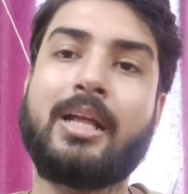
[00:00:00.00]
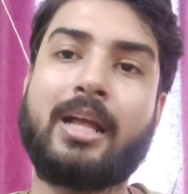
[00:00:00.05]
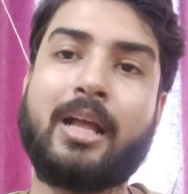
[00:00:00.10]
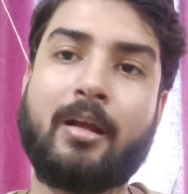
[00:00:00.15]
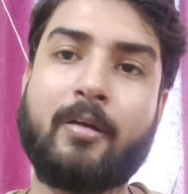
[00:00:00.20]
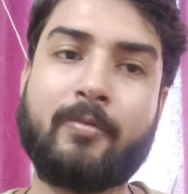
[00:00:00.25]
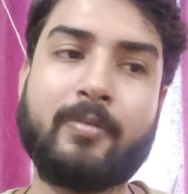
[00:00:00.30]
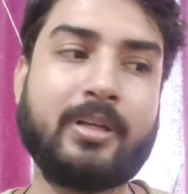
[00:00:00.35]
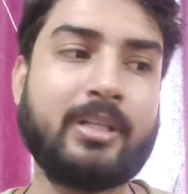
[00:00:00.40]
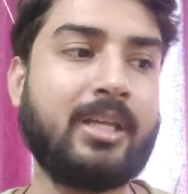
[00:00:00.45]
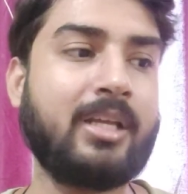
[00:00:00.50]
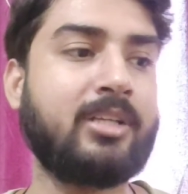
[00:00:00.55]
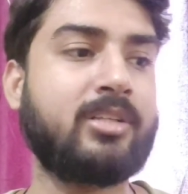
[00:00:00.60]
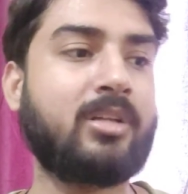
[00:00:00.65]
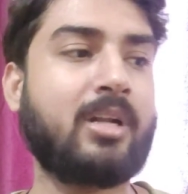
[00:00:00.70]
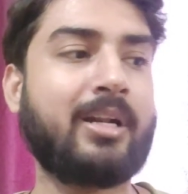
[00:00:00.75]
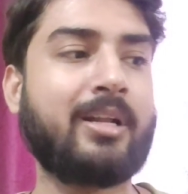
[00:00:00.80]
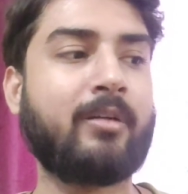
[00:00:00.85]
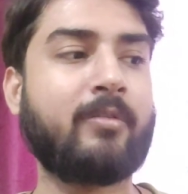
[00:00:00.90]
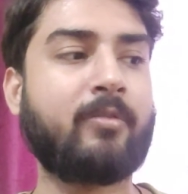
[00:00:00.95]
Everything
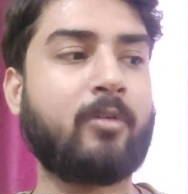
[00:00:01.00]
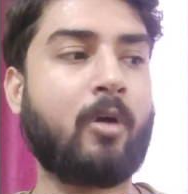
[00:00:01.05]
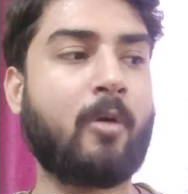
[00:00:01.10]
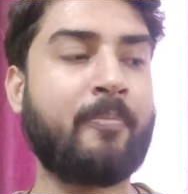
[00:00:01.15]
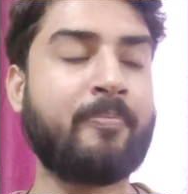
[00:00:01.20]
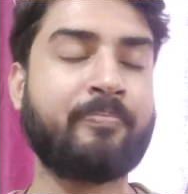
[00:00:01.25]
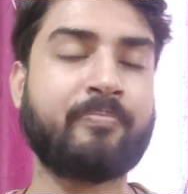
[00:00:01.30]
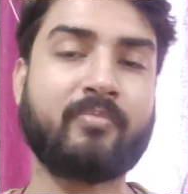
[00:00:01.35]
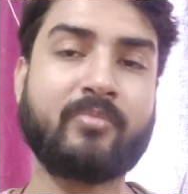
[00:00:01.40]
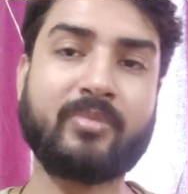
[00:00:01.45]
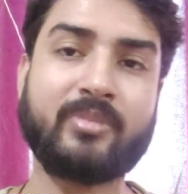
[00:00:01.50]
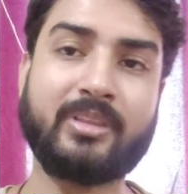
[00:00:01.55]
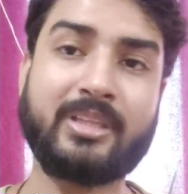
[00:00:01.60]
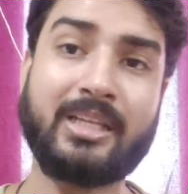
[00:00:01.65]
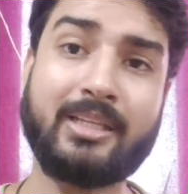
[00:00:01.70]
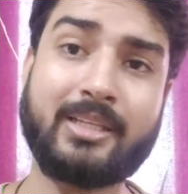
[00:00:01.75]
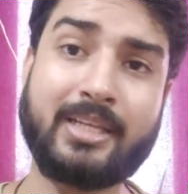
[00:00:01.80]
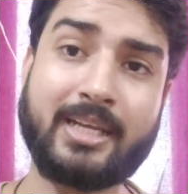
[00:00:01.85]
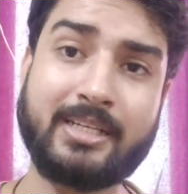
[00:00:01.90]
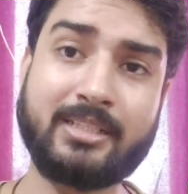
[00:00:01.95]
starting from
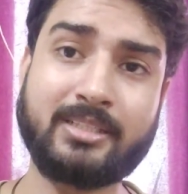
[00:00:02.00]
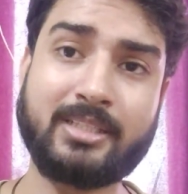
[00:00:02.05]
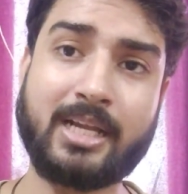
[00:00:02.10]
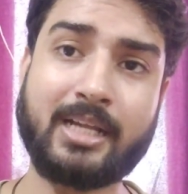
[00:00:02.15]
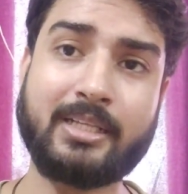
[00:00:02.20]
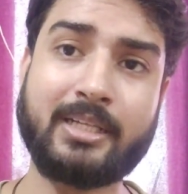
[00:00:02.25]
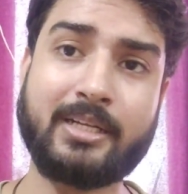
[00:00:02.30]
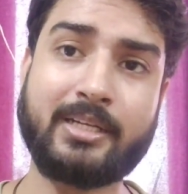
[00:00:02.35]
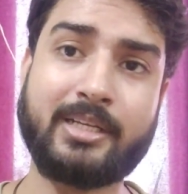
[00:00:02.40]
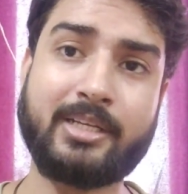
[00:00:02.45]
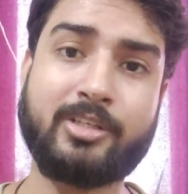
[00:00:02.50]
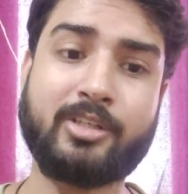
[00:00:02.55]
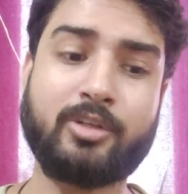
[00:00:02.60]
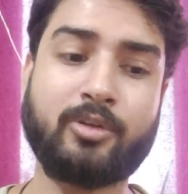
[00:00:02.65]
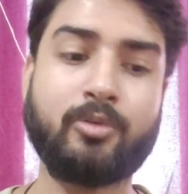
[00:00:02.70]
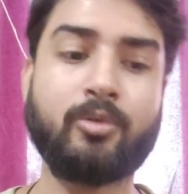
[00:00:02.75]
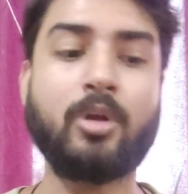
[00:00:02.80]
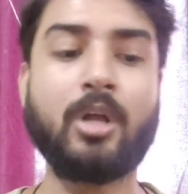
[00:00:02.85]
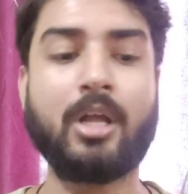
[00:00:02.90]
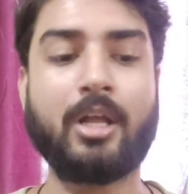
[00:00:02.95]
the things that they teach
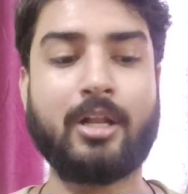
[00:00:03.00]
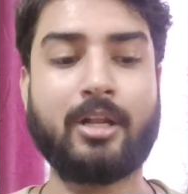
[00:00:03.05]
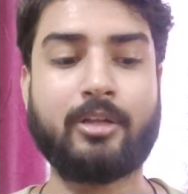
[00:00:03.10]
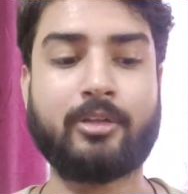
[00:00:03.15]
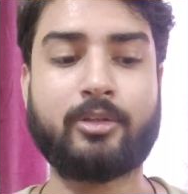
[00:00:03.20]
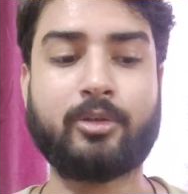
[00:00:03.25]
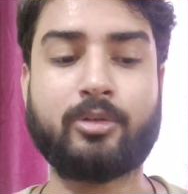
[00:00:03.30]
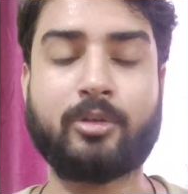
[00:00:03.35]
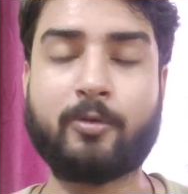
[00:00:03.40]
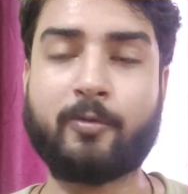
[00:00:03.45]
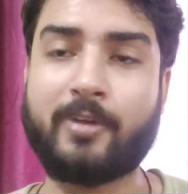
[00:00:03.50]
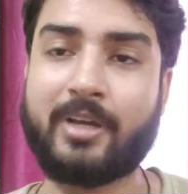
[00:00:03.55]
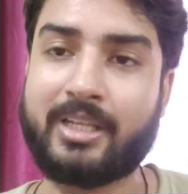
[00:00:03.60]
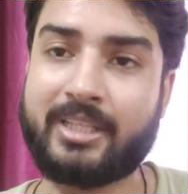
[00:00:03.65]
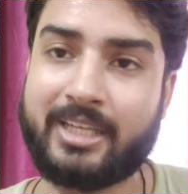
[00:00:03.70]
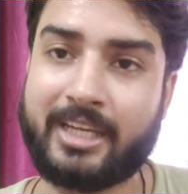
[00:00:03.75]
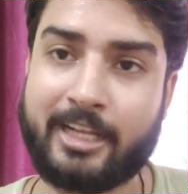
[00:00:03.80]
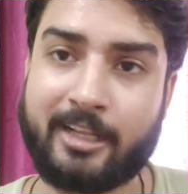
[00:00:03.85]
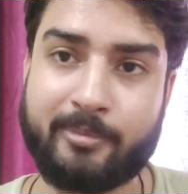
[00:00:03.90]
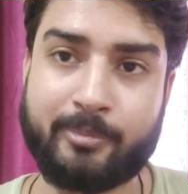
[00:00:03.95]
you to the way
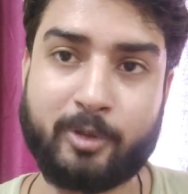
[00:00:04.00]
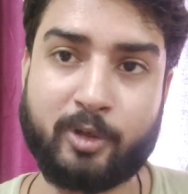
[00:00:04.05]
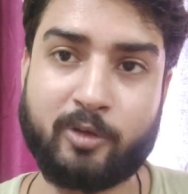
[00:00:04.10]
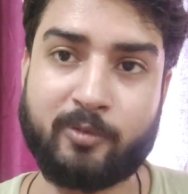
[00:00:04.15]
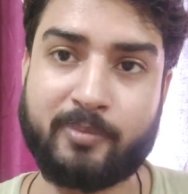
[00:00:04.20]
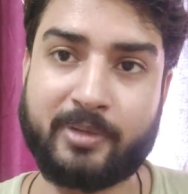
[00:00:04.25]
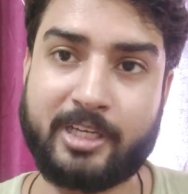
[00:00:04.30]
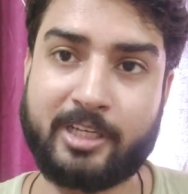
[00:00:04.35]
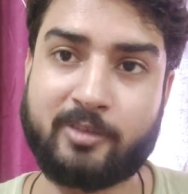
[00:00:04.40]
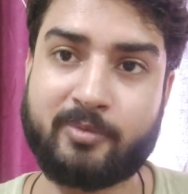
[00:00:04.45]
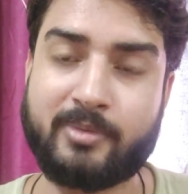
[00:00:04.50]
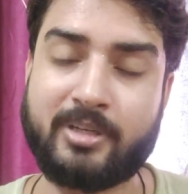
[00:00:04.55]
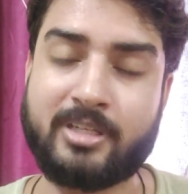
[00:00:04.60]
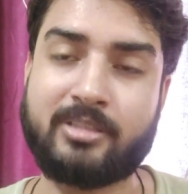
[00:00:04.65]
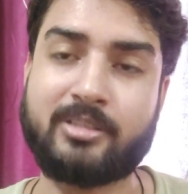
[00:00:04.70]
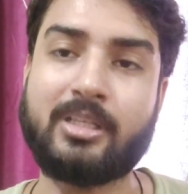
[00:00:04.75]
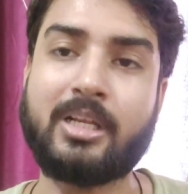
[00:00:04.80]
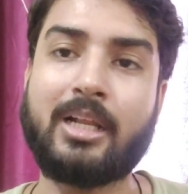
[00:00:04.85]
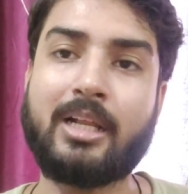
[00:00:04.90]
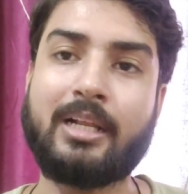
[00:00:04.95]
they help you in
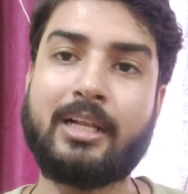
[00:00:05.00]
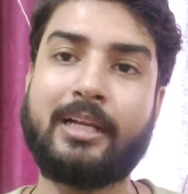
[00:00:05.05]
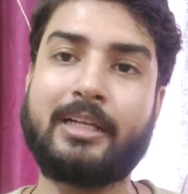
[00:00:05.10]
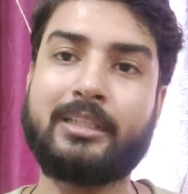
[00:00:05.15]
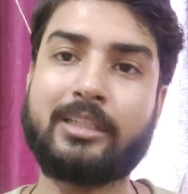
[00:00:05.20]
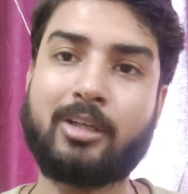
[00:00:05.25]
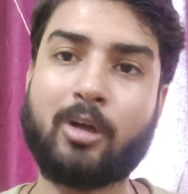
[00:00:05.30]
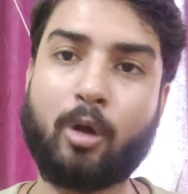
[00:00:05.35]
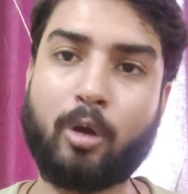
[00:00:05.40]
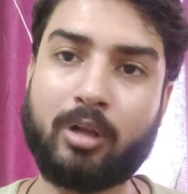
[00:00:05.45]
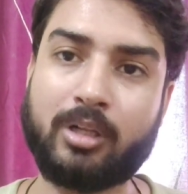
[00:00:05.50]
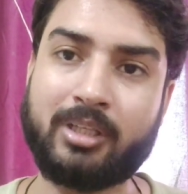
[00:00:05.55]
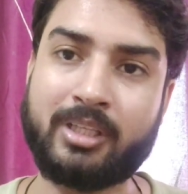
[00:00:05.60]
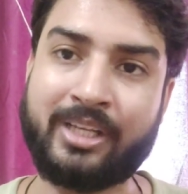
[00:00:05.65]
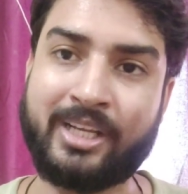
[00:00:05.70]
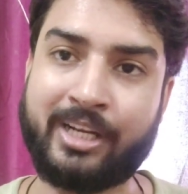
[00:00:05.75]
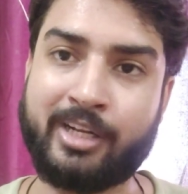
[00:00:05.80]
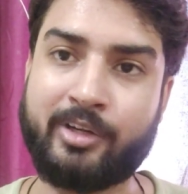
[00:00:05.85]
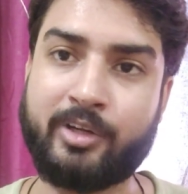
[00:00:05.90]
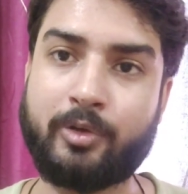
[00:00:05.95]
placements, it will all
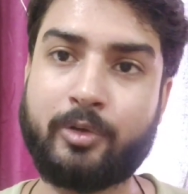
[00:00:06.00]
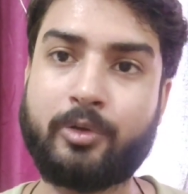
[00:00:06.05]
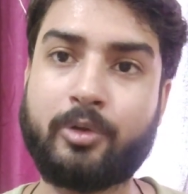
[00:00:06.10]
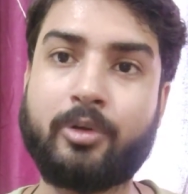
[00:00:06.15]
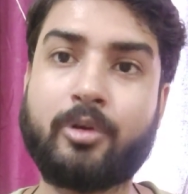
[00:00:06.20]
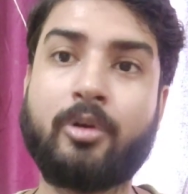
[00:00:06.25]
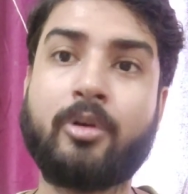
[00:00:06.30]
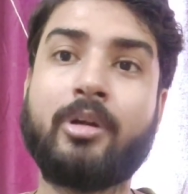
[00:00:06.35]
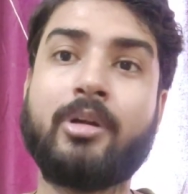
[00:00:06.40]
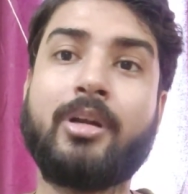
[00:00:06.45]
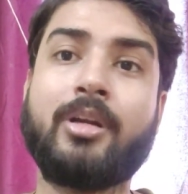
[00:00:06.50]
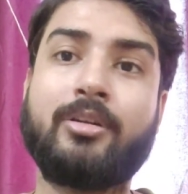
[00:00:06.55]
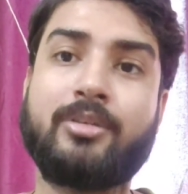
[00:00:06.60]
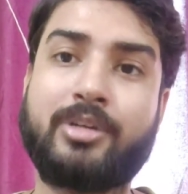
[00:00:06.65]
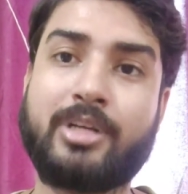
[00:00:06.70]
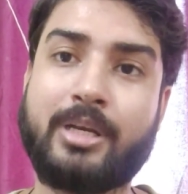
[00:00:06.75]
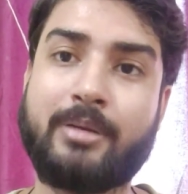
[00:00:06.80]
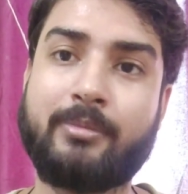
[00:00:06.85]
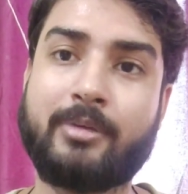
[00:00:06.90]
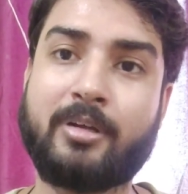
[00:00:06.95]
lead you to your
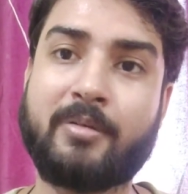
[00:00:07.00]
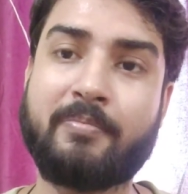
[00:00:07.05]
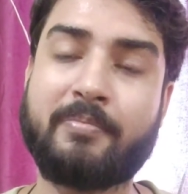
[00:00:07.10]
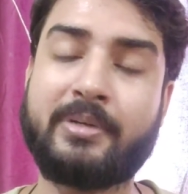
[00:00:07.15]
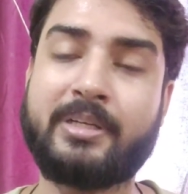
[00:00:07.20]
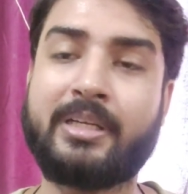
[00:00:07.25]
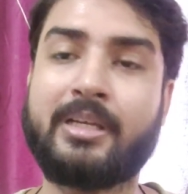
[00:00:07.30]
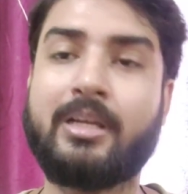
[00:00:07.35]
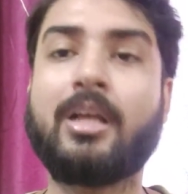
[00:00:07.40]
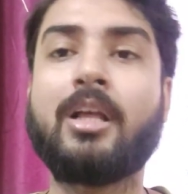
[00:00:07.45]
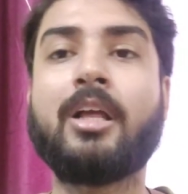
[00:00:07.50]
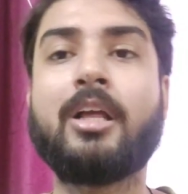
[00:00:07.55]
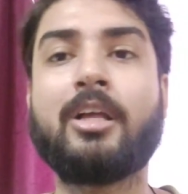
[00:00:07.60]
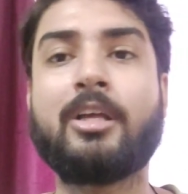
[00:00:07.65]
dream company.